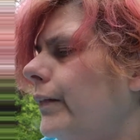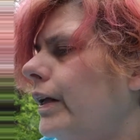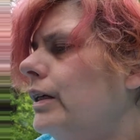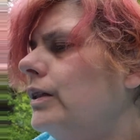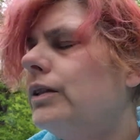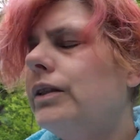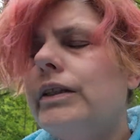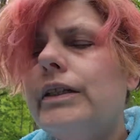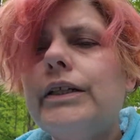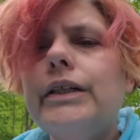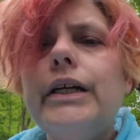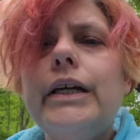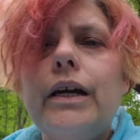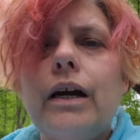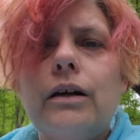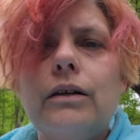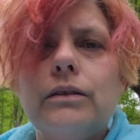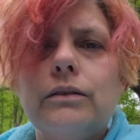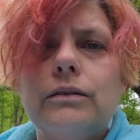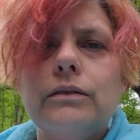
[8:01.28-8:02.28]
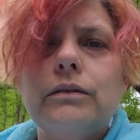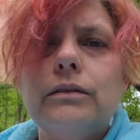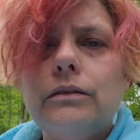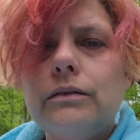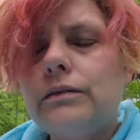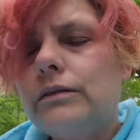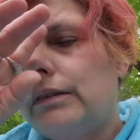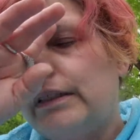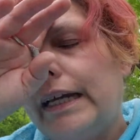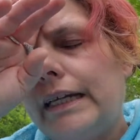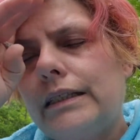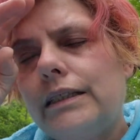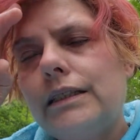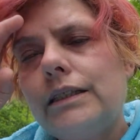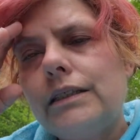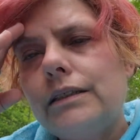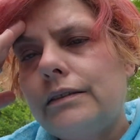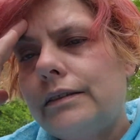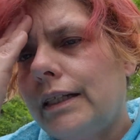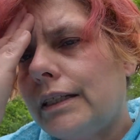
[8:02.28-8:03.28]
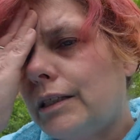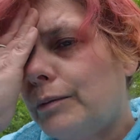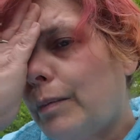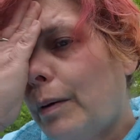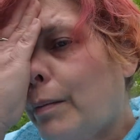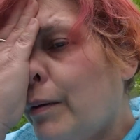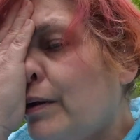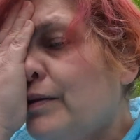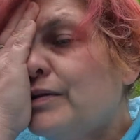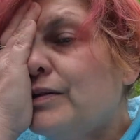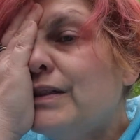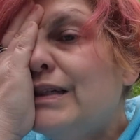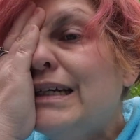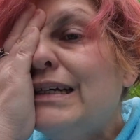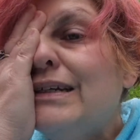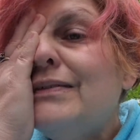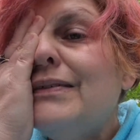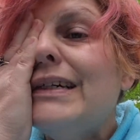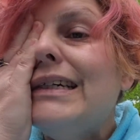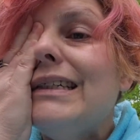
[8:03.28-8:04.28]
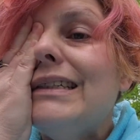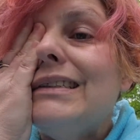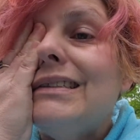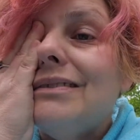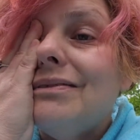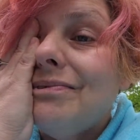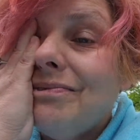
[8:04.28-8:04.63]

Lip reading: So there you go. That's my Mother's Day rant.